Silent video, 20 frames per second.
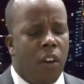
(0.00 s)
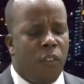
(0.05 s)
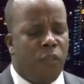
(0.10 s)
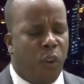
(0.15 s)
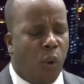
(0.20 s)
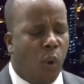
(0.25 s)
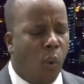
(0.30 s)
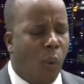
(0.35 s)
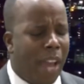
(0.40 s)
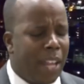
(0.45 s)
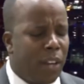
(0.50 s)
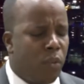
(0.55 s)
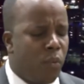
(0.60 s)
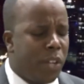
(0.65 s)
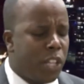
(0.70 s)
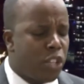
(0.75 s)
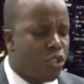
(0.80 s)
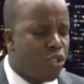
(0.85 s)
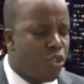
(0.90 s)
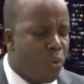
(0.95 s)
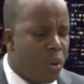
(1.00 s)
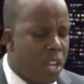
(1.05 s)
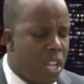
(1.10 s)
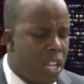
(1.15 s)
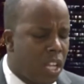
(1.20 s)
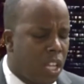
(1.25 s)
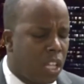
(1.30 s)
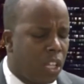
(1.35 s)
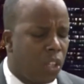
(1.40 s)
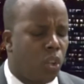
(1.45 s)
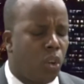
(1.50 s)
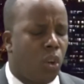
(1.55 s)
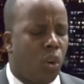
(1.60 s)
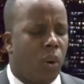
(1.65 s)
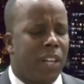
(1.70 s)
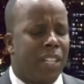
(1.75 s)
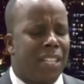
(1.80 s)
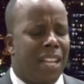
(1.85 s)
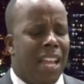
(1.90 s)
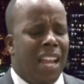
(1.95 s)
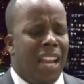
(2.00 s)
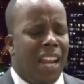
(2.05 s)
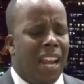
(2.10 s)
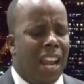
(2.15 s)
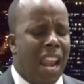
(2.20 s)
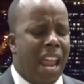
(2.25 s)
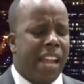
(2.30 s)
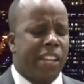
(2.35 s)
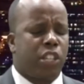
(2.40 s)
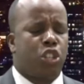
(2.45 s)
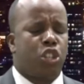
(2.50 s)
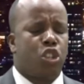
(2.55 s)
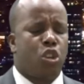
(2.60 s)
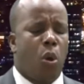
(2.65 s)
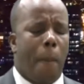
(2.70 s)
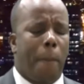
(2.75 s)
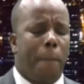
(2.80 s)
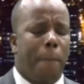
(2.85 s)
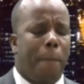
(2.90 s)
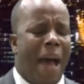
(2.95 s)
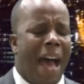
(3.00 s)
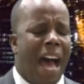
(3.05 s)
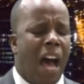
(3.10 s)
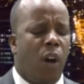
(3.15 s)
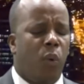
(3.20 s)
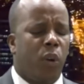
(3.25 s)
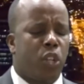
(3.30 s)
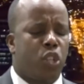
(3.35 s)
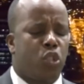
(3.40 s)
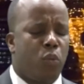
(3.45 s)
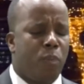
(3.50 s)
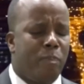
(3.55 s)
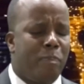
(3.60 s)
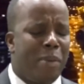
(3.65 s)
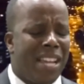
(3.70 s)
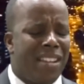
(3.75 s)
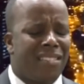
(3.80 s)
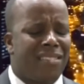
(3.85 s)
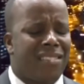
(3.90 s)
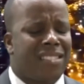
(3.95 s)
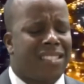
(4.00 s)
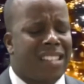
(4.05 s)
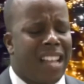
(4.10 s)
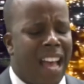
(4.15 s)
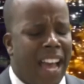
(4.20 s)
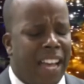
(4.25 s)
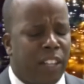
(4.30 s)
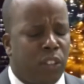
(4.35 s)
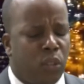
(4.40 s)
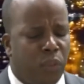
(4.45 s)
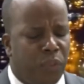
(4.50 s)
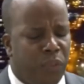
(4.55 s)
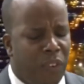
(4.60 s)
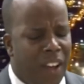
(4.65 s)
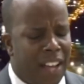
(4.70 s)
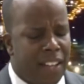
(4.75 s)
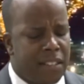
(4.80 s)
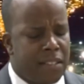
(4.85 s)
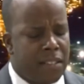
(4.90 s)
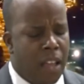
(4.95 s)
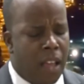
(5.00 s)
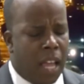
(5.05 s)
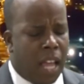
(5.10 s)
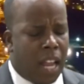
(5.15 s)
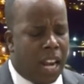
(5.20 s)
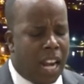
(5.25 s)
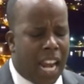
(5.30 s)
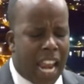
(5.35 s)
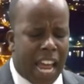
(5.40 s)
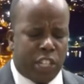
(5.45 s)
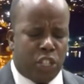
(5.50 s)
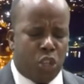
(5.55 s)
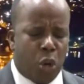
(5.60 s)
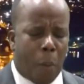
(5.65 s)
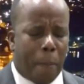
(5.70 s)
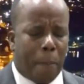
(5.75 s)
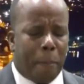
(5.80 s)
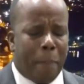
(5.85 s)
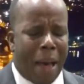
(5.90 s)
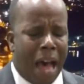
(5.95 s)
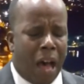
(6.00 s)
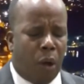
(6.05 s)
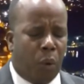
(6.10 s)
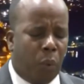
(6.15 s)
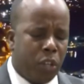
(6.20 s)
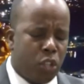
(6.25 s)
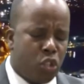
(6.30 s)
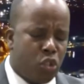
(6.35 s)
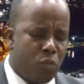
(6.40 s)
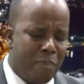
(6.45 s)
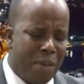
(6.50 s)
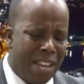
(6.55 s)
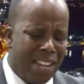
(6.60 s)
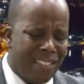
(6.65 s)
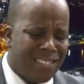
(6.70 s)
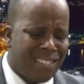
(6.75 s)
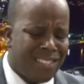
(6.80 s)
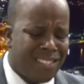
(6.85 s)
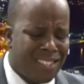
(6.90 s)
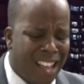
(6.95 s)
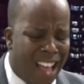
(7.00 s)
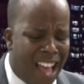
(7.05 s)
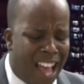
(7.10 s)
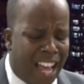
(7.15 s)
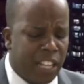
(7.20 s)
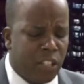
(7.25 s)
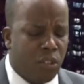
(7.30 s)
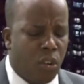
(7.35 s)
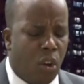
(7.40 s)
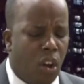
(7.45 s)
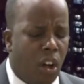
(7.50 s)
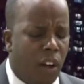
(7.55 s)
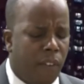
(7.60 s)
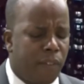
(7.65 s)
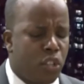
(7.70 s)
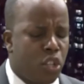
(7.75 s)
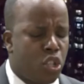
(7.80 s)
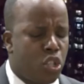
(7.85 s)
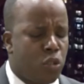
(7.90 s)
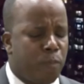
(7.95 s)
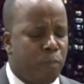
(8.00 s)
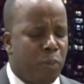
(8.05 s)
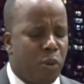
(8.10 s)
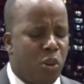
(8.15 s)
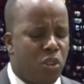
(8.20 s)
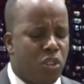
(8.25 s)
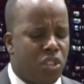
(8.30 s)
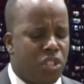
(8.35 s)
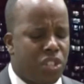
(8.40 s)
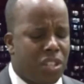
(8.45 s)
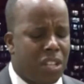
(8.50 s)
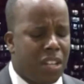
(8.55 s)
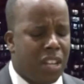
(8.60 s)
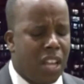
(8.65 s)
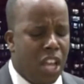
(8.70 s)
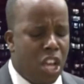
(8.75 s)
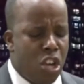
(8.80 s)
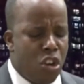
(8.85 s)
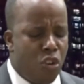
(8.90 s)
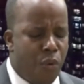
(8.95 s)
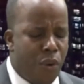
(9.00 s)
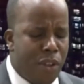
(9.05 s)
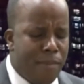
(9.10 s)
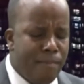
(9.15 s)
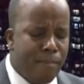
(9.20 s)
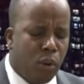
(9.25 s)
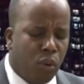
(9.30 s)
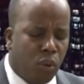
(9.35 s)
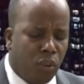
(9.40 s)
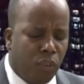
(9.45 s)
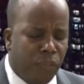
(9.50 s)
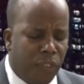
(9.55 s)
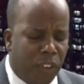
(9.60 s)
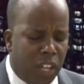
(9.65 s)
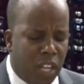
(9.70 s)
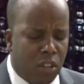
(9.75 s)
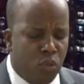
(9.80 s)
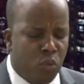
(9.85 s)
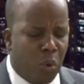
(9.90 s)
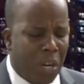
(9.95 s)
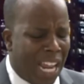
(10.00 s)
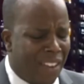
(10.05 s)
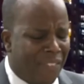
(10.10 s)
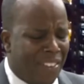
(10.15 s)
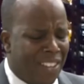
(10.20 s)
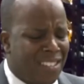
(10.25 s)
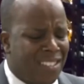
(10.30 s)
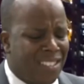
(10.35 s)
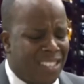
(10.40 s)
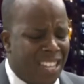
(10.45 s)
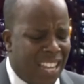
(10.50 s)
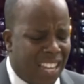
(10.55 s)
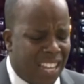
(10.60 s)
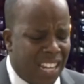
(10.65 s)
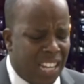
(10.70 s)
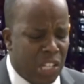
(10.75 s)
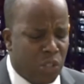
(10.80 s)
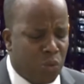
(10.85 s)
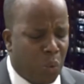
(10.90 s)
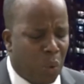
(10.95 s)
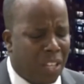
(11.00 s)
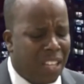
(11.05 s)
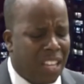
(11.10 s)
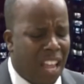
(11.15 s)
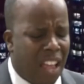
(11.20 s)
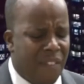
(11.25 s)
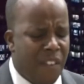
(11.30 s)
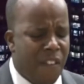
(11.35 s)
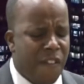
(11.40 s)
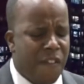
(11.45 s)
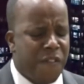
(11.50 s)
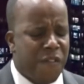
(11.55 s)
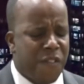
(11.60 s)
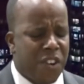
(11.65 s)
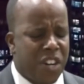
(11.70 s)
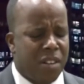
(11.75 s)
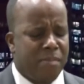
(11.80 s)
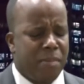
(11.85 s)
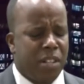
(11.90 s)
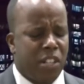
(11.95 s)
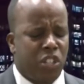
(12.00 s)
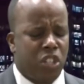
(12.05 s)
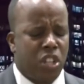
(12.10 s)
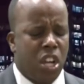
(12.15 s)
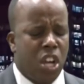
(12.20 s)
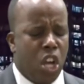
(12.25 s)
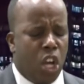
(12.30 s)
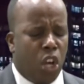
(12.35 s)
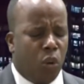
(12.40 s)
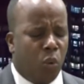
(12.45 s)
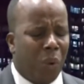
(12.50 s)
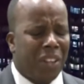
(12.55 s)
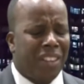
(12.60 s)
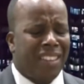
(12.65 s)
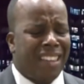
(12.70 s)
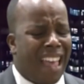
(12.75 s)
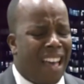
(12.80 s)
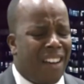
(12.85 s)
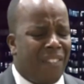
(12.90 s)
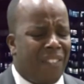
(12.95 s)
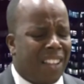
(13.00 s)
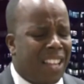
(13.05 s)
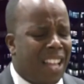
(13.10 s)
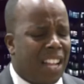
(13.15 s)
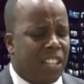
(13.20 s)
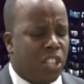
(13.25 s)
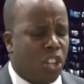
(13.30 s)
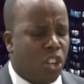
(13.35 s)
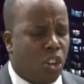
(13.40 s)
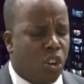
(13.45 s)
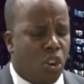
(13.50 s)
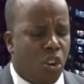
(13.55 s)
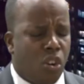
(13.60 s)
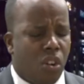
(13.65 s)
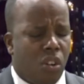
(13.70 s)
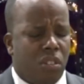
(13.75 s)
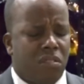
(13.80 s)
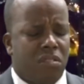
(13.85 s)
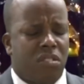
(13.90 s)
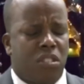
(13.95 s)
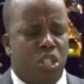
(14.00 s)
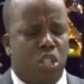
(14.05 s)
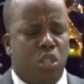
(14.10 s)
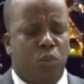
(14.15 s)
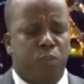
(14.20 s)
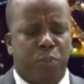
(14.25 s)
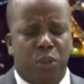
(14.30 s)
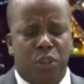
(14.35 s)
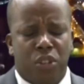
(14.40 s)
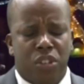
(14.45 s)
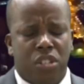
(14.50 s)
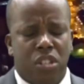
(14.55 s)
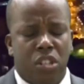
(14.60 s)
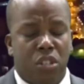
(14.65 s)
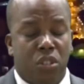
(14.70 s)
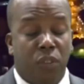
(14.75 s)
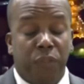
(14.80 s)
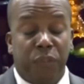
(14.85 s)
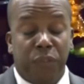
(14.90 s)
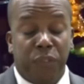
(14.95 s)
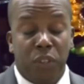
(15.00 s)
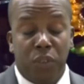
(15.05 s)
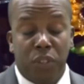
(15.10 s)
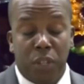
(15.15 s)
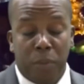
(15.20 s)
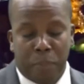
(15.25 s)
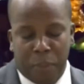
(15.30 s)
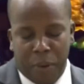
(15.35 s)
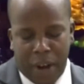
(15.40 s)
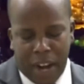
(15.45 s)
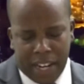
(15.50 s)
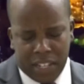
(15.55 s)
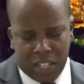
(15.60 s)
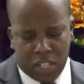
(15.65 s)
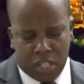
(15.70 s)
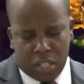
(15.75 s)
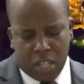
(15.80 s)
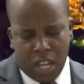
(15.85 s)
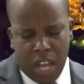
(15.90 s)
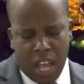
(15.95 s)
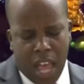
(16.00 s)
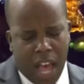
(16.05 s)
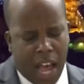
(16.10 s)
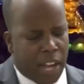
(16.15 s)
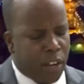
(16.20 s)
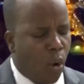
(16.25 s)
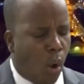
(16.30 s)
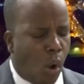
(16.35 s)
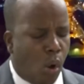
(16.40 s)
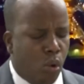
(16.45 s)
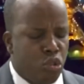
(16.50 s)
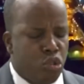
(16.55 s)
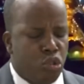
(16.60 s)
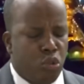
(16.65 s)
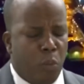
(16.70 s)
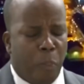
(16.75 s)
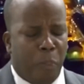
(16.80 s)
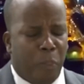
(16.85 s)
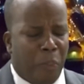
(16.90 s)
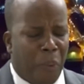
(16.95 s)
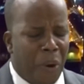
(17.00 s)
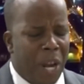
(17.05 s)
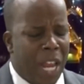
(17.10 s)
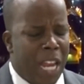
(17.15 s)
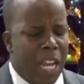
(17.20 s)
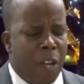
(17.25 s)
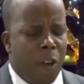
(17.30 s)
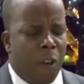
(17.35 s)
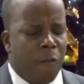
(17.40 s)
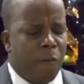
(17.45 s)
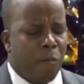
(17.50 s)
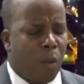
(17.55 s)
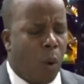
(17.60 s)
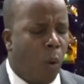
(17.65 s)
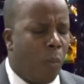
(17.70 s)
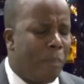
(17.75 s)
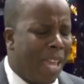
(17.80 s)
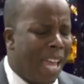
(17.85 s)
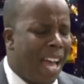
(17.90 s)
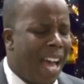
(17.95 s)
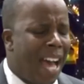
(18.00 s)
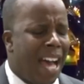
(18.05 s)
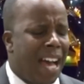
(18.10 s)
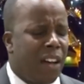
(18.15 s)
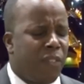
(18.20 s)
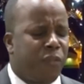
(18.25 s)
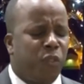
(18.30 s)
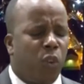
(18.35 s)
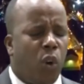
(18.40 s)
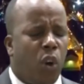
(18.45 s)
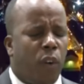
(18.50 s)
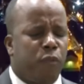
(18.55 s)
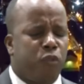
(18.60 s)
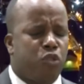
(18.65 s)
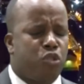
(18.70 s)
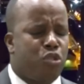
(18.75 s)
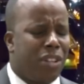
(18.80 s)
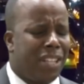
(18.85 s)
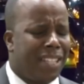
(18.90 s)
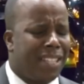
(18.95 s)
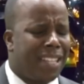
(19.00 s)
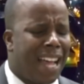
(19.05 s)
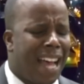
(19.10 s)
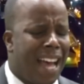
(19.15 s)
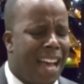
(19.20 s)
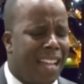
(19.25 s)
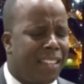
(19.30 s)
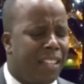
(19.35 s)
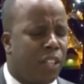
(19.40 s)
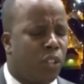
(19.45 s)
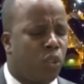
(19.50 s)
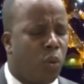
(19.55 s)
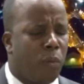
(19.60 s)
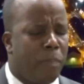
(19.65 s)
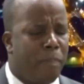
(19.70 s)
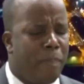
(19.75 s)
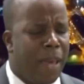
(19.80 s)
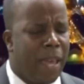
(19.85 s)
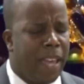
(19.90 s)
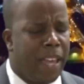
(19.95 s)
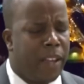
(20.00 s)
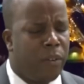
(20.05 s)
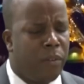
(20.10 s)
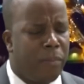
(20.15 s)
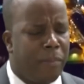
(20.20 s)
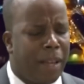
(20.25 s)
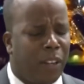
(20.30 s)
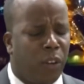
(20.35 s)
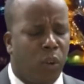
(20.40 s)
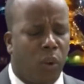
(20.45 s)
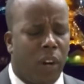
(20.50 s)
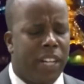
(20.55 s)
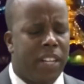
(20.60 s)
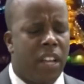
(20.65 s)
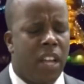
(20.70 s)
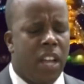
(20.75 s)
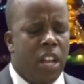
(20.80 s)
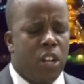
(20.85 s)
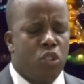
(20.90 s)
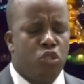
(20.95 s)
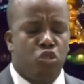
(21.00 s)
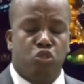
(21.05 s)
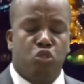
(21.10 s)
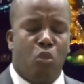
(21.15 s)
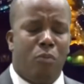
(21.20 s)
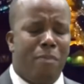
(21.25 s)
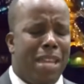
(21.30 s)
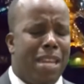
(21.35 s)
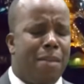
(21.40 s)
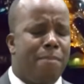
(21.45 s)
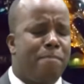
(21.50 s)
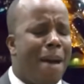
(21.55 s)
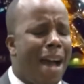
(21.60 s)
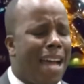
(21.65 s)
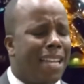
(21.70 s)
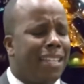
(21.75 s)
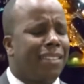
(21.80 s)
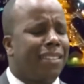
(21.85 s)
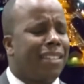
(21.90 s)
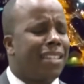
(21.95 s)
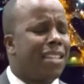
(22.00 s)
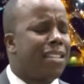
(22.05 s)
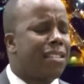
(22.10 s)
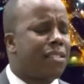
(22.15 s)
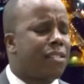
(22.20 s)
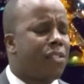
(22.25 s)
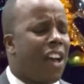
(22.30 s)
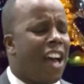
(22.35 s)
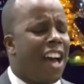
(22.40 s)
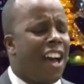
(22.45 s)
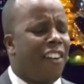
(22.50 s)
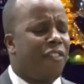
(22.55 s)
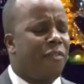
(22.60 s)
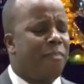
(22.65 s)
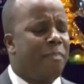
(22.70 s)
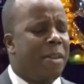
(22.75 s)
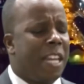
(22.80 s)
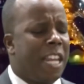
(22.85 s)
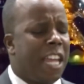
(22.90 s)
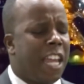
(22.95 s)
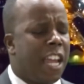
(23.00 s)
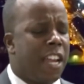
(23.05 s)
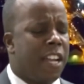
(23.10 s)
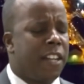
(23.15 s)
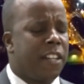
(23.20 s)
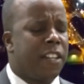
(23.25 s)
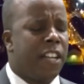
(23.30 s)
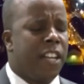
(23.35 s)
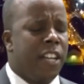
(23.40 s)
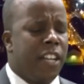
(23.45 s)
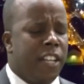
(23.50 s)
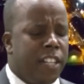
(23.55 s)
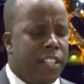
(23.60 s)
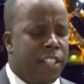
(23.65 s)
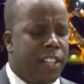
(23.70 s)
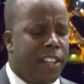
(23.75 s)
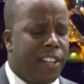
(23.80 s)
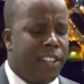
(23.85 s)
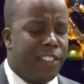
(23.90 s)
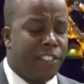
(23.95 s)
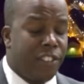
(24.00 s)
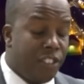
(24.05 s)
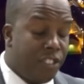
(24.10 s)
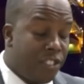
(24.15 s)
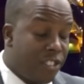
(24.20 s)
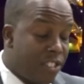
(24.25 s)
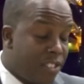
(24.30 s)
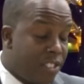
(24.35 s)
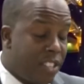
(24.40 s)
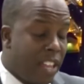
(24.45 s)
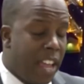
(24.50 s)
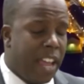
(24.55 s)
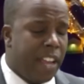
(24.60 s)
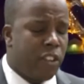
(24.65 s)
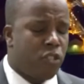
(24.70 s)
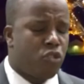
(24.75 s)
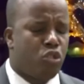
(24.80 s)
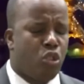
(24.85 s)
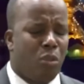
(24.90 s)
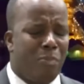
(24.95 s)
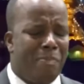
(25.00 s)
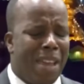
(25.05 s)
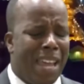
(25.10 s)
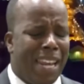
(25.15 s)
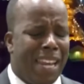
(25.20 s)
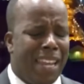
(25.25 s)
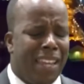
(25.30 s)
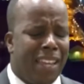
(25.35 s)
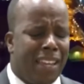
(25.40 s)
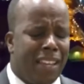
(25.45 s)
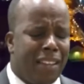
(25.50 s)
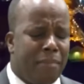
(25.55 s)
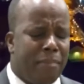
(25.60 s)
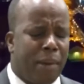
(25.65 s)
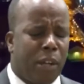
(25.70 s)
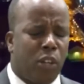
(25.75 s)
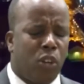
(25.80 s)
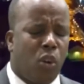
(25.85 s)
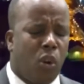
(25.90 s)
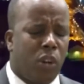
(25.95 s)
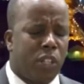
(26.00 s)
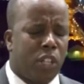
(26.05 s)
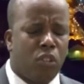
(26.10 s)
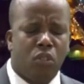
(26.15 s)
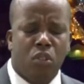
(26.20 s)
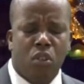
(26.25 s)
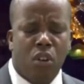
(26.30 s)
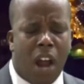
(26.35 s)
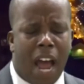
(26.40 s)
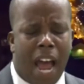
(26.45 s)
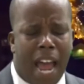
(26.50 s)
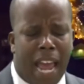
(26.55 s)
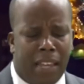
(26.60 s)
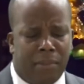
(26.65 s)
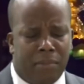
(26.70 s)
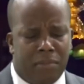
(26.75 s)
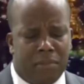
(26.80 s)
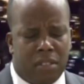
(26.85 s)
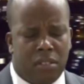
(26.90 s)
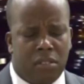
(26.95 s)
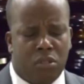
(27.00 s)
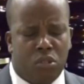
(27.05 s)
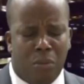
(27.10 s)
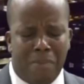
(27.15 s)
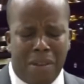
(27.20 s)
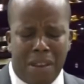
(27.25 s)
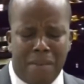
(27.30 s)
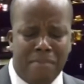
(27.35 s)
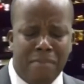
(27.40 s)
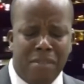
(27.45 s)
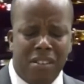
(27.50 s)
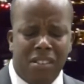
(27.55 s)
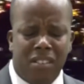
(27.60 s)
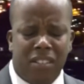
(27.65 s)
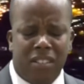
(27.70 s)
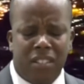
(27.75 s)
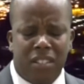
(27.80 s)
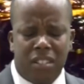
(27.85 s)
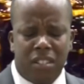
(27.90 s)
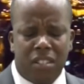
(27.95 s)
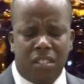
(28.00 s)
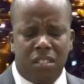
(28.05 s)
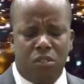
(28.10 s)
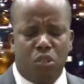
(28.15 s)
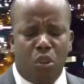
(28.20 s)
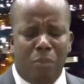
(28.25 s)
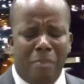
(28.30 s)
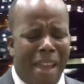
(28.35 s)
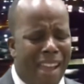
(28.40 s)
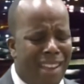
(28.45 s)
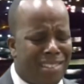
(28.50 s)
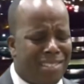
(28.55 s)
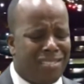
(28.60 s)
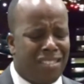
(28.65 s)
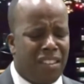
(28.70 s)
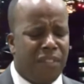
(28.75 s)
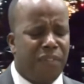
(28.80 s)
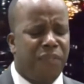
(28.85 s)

For when we drink, Lord, let your power to be inside of us. Let your power to be inside of this person, removing whatever sickness, whatever infirmity, whatever that it caused this person to feel depressed. I also pray on behalf of Trinidad and Tobago. My Lord, so many bad things have been here uh, in these days, so many, my Lord, crimes, so many murders, domestic